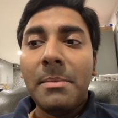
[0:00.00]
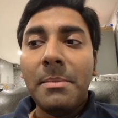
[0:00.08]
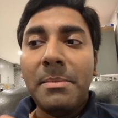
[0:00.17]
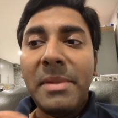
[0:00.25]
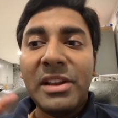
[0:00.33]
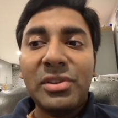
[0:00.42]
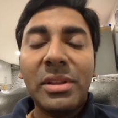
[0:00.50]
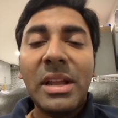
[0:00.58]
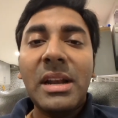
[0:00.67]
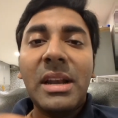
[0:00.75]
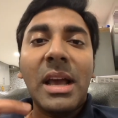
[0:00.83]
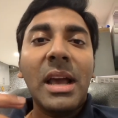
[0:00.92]
Make sure
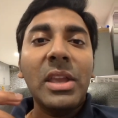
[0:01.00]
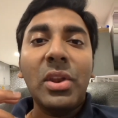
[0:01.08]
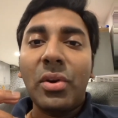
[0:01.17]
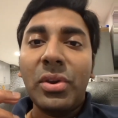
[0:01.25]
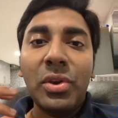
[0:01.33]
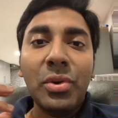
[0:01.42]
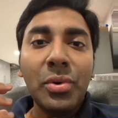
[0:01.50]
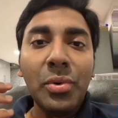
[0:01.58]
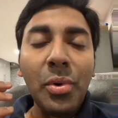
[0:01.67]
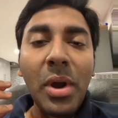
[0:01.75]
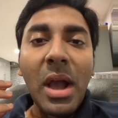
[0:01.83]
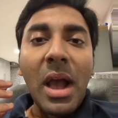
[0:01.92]
that
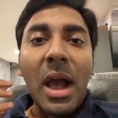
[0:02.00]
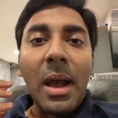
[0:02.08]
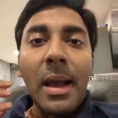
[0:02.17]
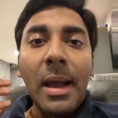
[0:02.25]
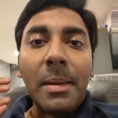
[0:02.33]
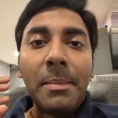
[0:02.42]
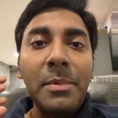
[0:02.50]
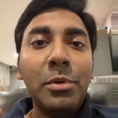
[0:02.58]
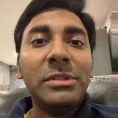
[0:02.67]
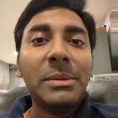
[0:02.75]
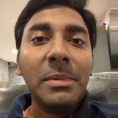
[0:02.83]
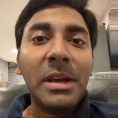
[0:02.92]
you
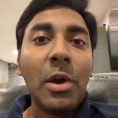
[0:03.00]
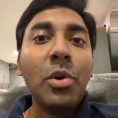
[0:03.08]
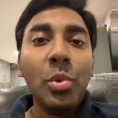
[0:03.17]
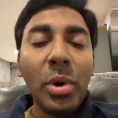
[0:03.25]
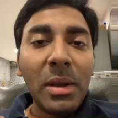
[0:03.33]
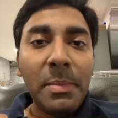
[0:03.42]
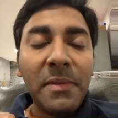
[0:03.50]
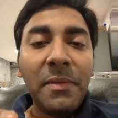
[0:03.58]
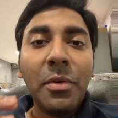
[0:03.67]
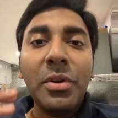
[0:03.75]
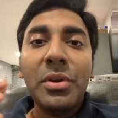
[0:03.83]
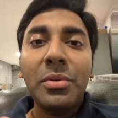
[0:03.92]
do some groundwork
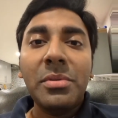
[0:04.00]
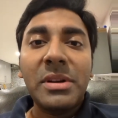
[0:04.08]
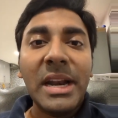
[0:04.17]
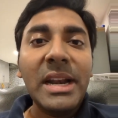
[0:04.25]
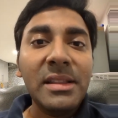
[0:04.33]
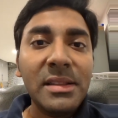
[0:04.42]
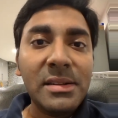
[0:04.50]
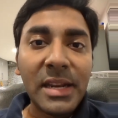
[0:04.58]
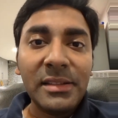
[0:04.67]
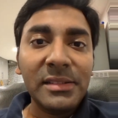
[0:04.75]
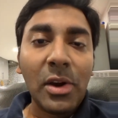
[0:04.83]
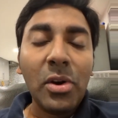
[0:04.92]
before you try
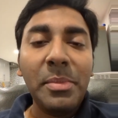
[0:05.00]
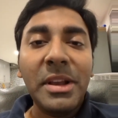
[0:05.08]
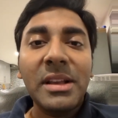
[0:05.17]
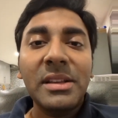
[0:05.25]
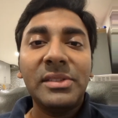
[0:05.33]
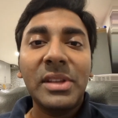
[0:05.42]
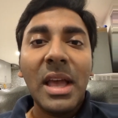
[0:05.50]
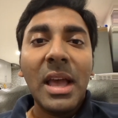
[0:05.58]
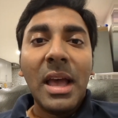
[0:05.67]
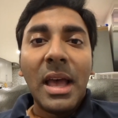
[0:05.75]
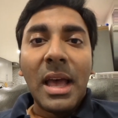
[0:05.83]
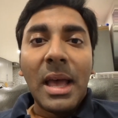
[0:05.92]
this out, because
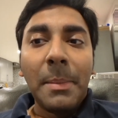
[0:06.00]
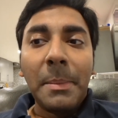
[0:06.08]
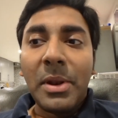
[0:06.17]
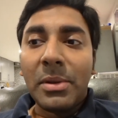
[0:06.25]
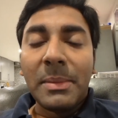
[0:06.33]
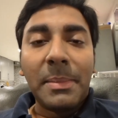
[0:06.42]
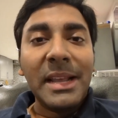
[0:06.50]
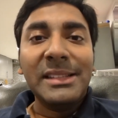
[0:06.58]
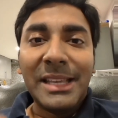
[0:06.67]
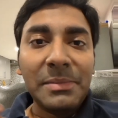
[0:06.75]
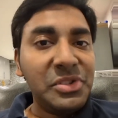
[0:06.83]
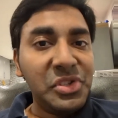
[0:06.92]
the price
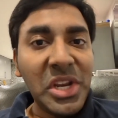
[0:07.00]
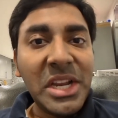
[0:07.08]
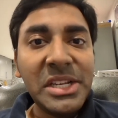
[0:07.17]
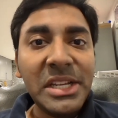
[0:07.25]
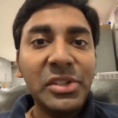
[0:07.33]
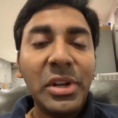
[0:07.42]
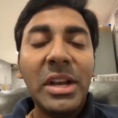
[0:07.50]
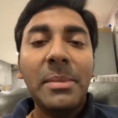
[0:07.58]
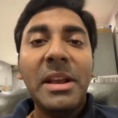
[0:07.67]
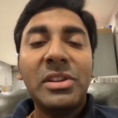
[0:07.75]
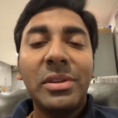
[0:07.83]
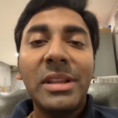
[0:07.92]
keeps changing, so you need to
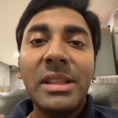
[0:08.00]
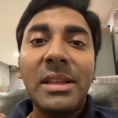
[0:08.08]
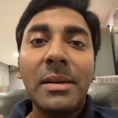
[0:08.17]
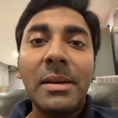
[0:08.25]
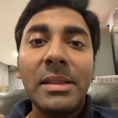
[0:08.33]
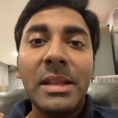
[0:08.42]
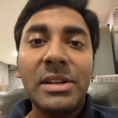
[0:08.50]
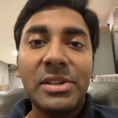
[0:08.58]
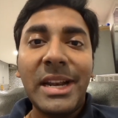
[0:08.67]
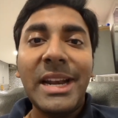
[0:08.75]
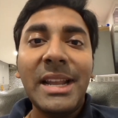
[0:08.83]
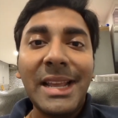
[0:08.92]
make sure that the
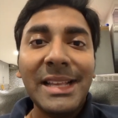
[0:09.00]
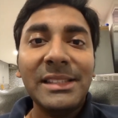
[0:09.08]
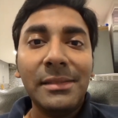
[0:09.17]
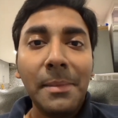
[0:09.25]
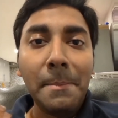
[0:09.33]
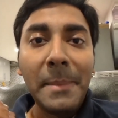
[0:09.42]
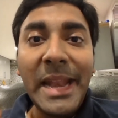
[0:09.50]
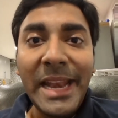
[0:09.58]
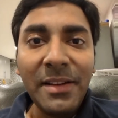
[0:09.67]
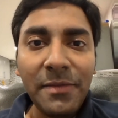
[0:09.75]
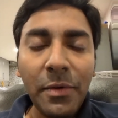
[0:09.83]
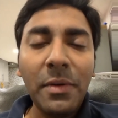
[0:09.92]
trade is
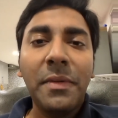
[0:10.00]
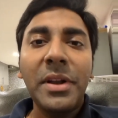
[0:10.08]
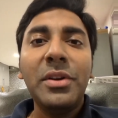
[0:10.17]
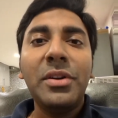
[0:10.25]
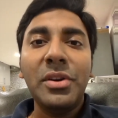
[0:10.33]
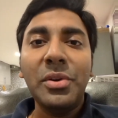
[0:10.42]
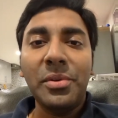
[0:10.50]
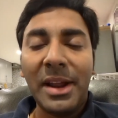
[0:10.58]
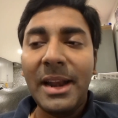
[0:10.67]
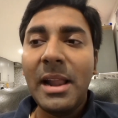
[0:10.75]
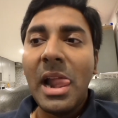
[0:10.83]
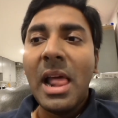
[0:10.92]
meaningful for you to do,
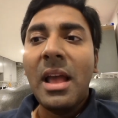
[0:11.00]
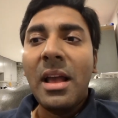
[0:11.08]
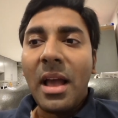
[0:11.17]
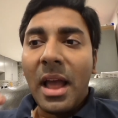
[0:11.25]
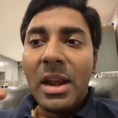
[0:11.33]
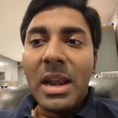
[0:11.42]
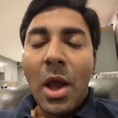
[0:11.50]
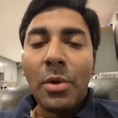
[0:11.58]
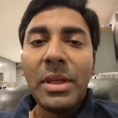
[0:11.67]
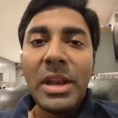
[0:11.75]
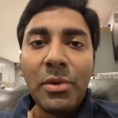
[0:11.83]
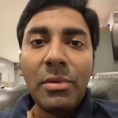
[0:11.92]
right? And now
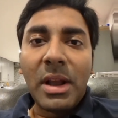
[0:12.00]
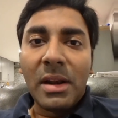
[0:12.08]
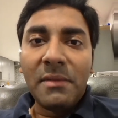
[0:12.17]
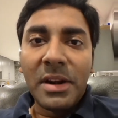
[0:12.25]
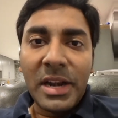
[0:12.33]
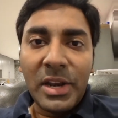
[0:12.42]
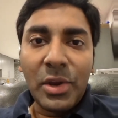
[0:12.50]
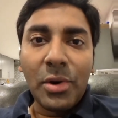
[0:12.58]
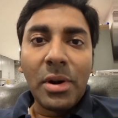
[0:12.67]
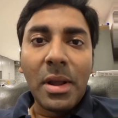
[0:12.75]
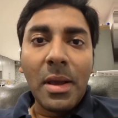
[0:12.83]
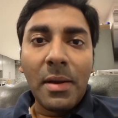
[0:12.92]
that you converted
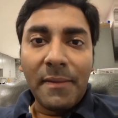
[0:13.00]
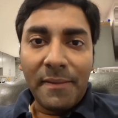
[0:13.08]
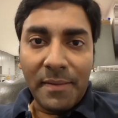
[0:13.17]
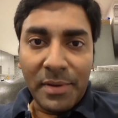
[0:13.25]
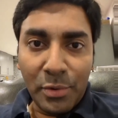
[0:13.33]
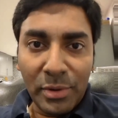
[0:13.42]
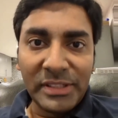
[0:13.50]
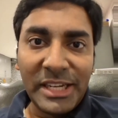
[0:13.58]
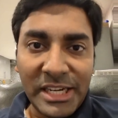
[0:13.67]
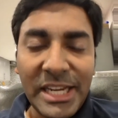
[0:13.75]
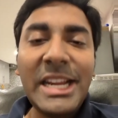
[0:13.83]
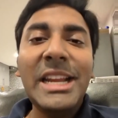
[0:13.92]
your
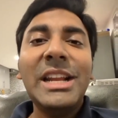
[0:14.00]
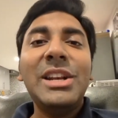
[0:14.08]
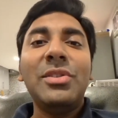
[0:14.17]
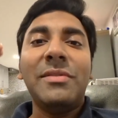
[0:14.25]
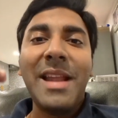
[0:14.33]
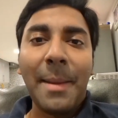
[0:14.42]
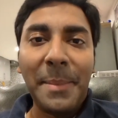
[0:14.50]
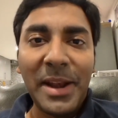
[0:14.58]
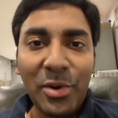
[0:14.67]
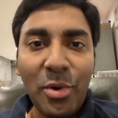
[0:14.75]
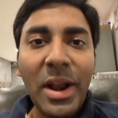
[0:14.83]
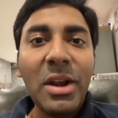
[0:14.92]
USDT to wrapped
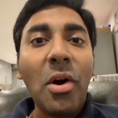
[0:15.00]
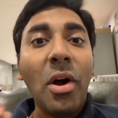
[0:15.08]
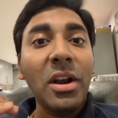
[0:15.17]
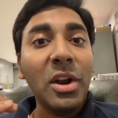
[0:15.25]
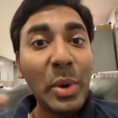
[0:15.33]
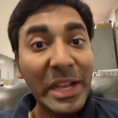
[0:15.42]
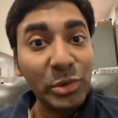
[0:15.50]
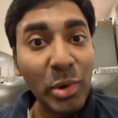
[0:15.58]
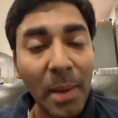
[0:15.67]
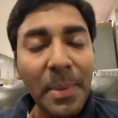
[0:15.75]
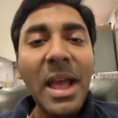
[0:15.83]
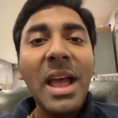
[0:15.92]
Bitcoin on
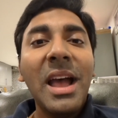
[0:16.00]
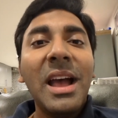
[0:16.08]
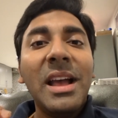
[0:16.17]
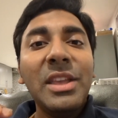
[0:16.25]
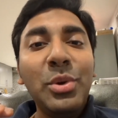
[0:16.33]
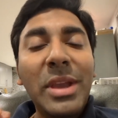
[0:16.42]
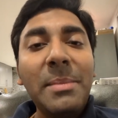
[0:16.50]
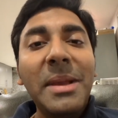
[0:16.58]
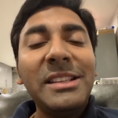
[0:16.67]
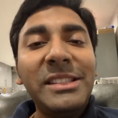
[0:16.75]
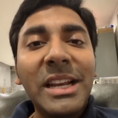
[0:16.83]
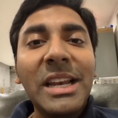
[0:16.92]
QuickSwap, you can
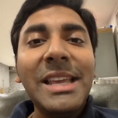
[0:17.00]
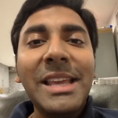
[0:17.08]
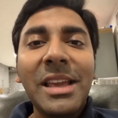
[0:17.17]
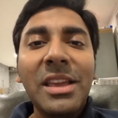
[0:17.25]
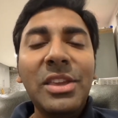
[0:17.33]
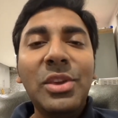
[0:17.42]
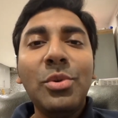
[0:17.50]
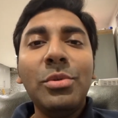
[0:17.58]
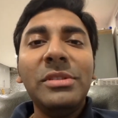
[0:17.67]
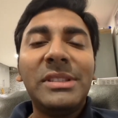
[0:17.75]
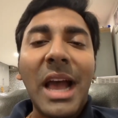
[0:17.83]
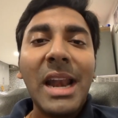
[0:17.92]
basically
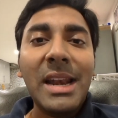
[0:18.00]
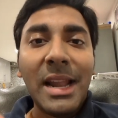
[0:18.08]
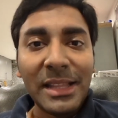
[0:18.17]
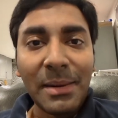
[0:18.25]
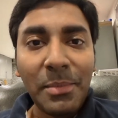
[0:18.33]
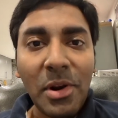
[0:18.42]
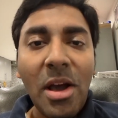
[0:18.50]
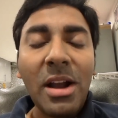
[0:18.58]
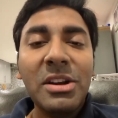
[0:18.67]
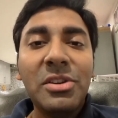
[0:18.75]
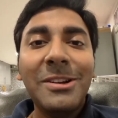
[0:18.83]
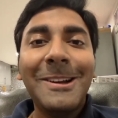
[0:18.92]
use another
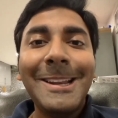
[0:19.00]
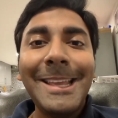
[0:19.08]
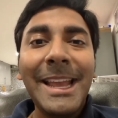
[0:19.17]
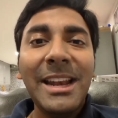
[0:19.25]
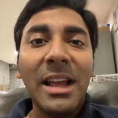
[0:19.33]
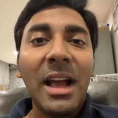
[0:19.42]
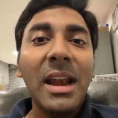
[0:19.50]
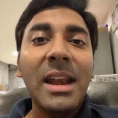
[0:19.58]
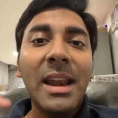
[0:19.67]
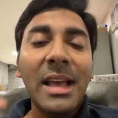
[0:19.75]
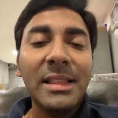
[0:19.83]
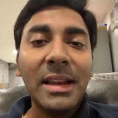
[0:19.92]
block to create
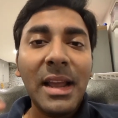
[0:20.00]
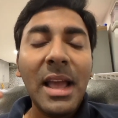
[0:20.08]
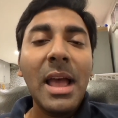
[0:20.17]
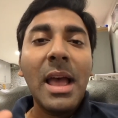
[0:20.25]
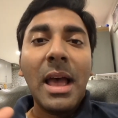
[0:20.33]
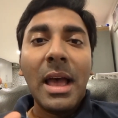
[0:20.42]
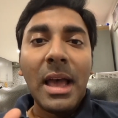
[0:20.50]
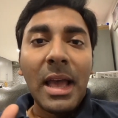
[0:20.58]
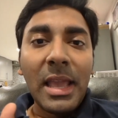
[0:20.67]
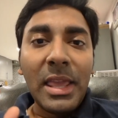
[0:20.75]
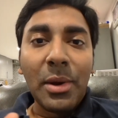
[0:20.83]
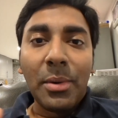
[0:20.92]
another
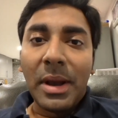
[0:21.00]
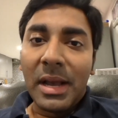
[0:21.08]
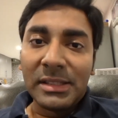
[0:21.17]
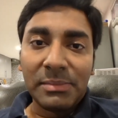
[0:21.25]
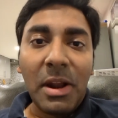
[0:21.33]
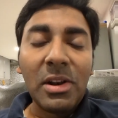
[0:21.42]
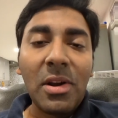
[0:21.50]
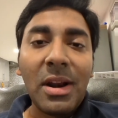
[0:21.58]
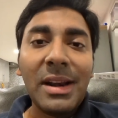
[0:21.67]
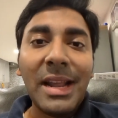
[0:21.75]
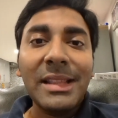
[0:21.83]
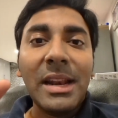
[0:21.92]
smart
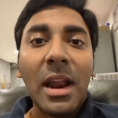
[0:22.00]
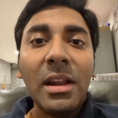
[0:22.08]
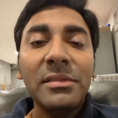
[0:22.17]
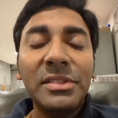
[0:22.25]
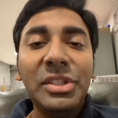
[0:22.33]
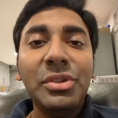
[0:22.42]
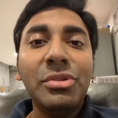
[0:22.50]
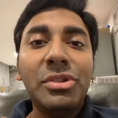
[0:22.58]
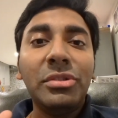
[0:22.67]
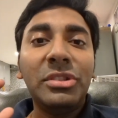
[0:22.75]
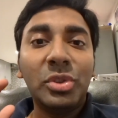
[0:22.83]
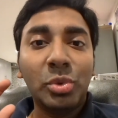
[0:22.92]
contract that allows you
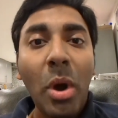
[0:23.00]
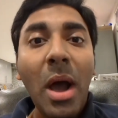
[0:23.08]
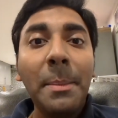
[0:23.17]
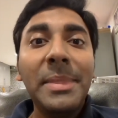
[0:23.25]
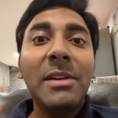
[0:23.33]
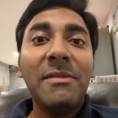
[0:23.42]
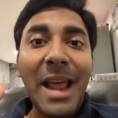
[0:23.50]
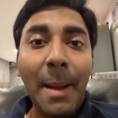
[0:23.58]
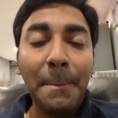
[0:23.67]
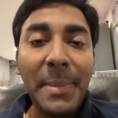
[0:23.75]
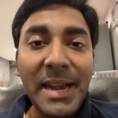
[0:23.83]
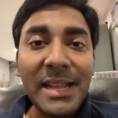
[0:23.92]
to swap the
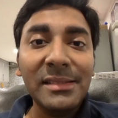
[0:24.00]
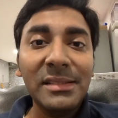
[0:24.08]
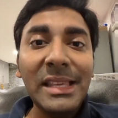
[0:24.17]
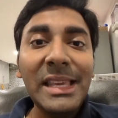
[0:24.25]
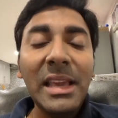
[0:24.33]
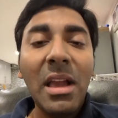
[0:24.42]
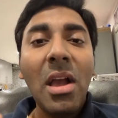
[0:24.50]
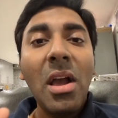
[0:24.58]
wrapped BTC